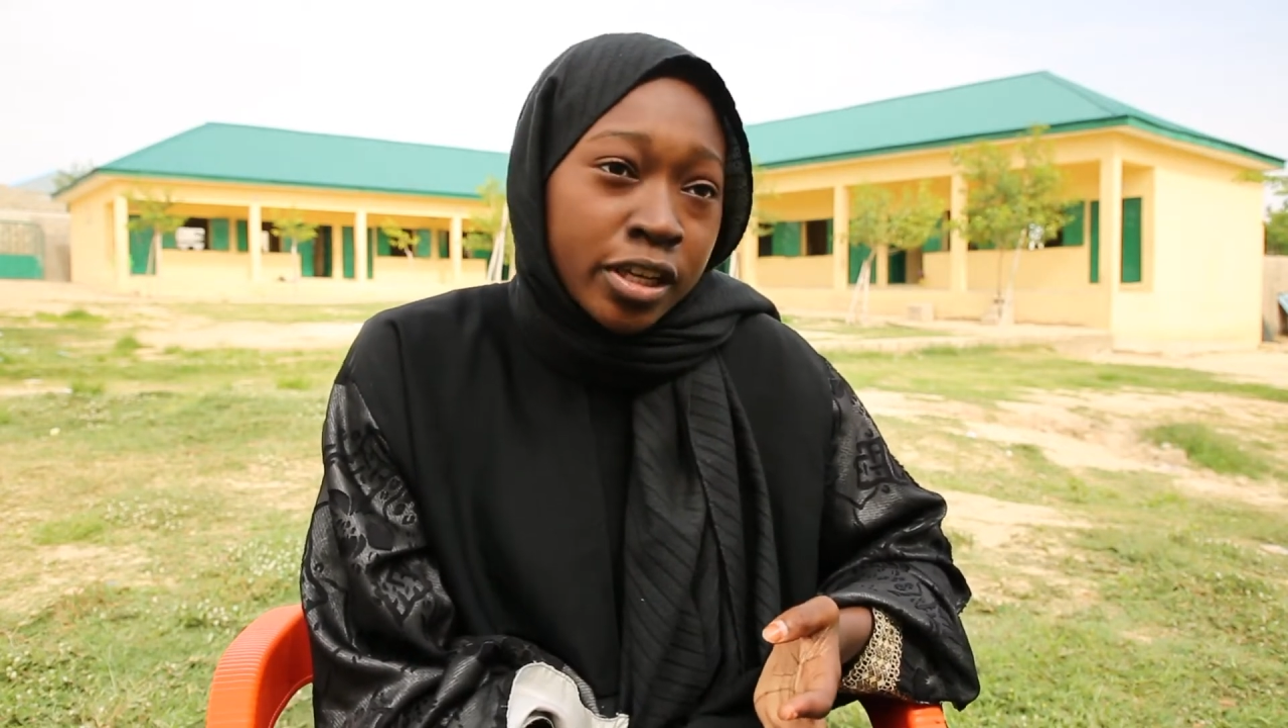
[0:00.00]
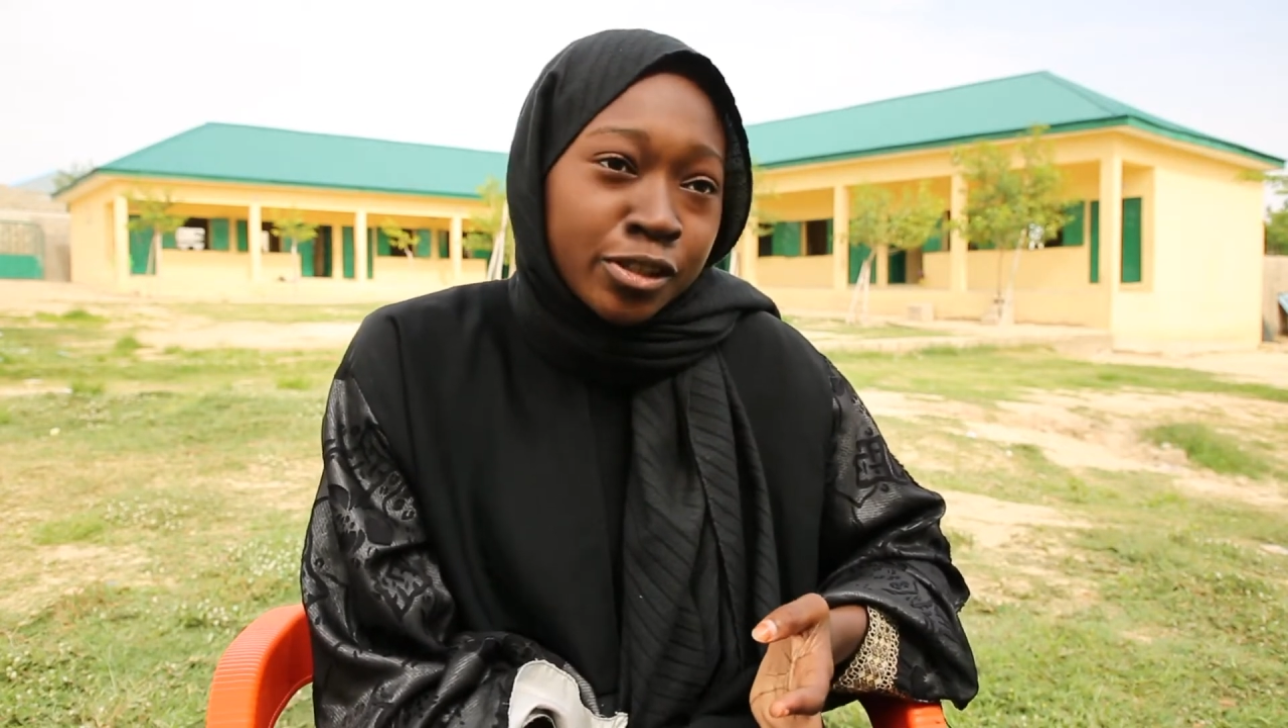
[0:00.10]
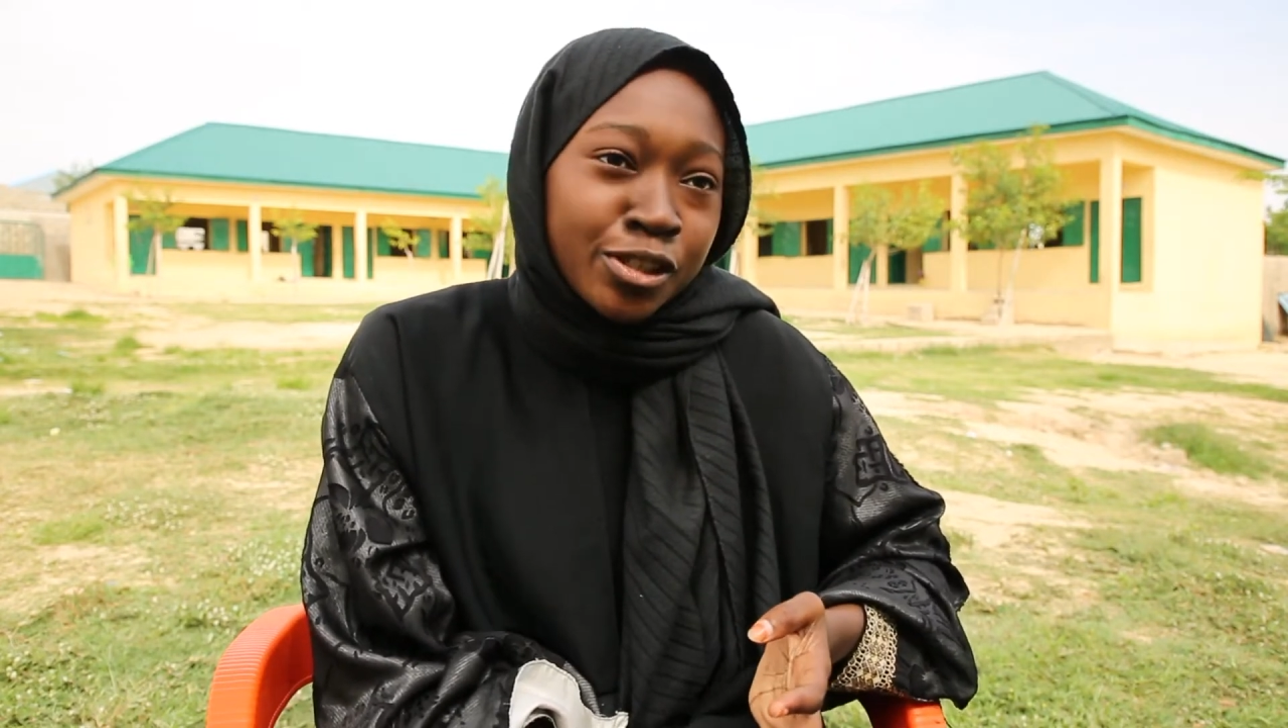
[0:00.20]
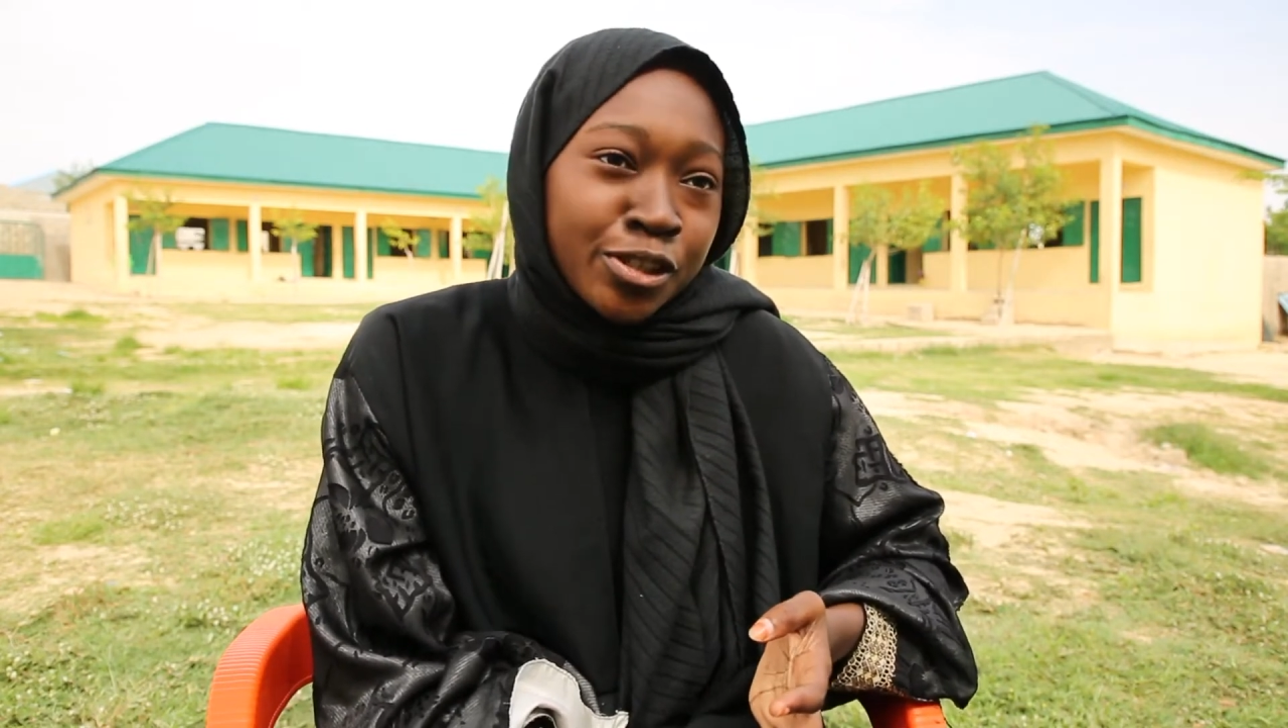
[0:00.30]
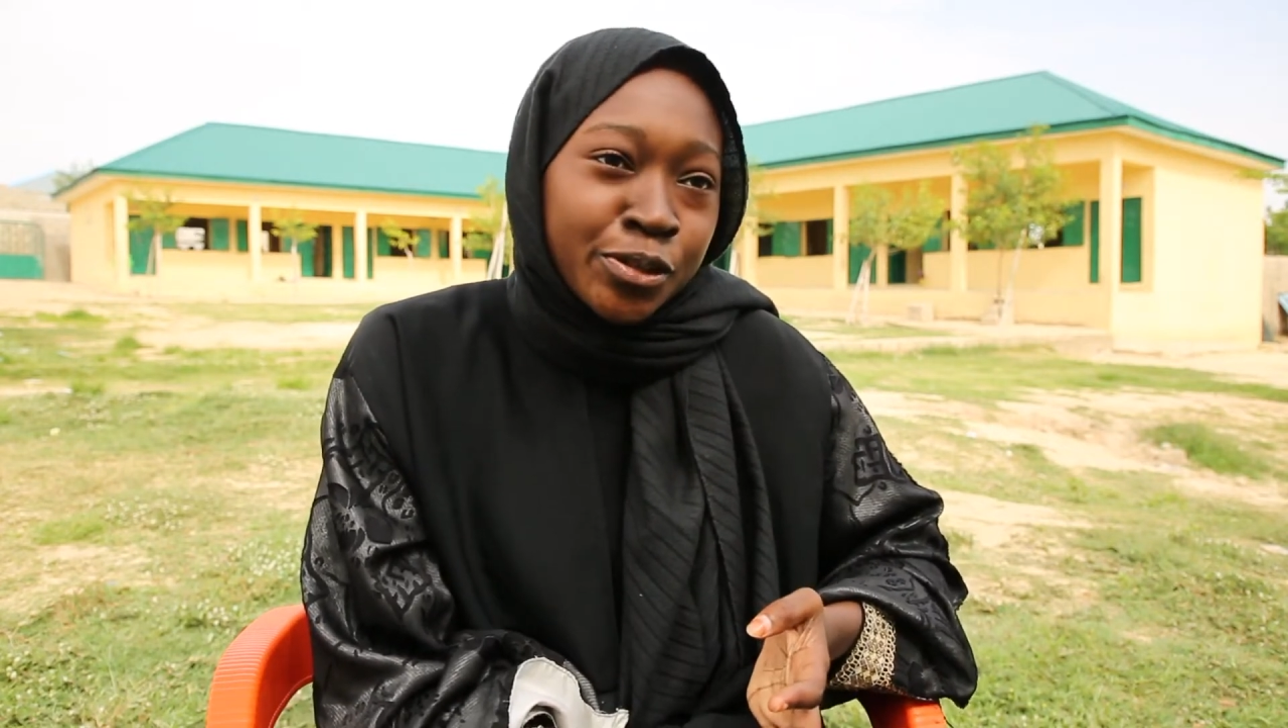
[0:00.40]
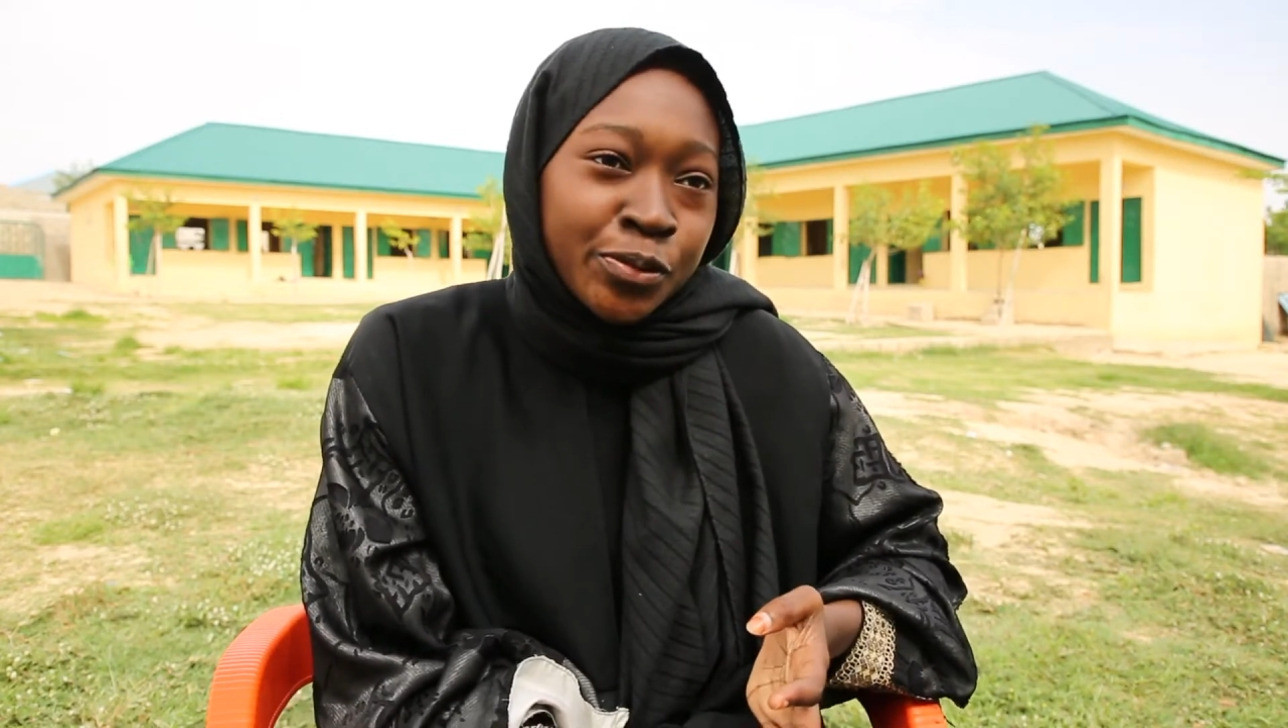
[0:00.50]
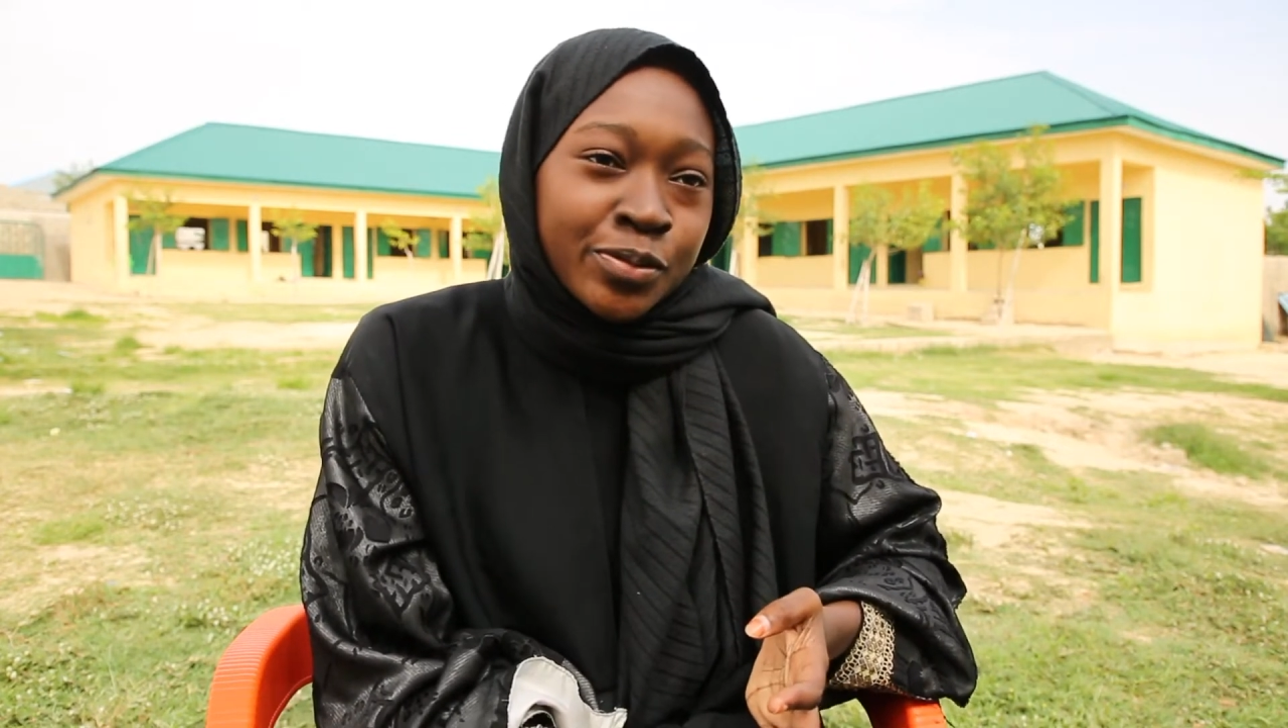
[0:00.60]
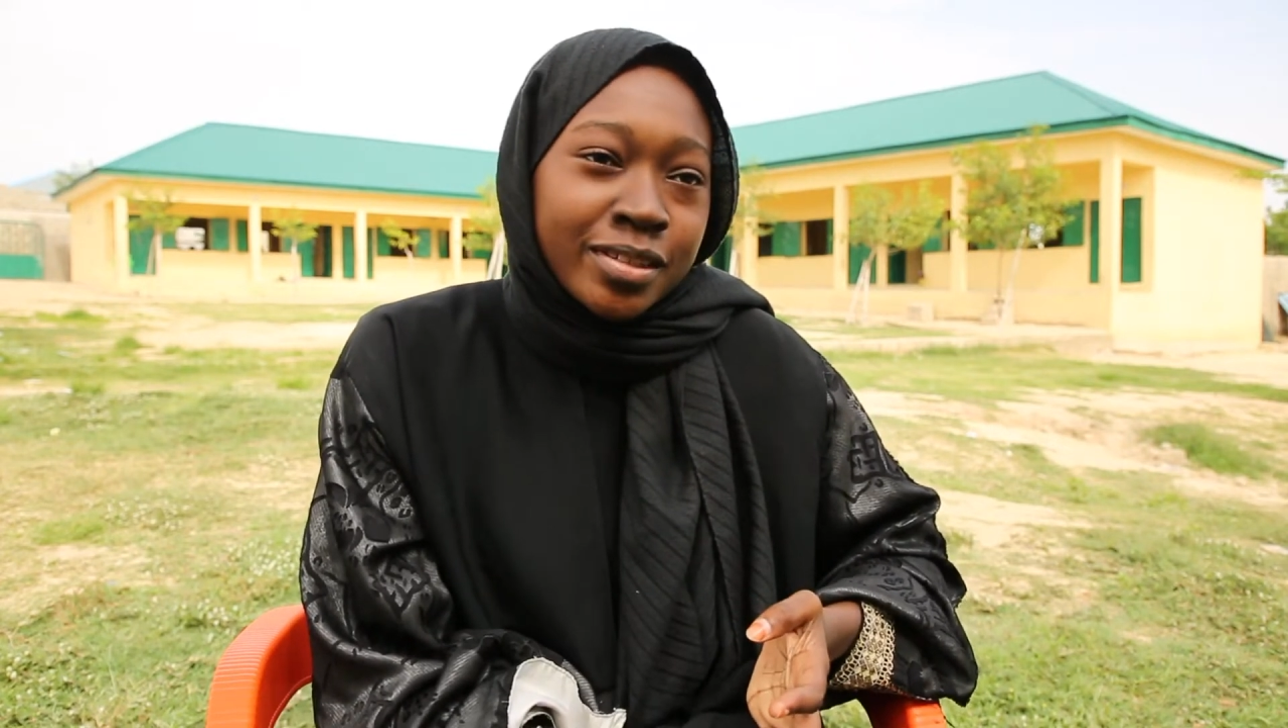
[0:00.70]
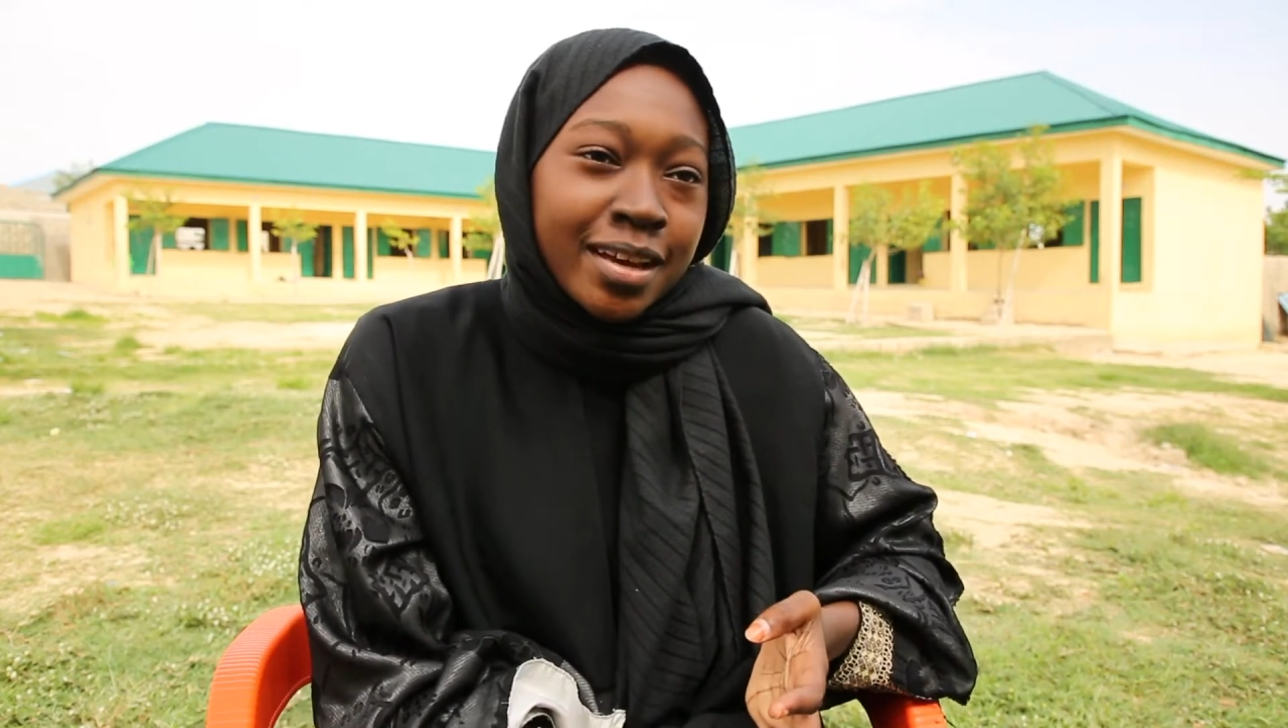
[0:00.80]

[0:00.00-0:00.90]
actually used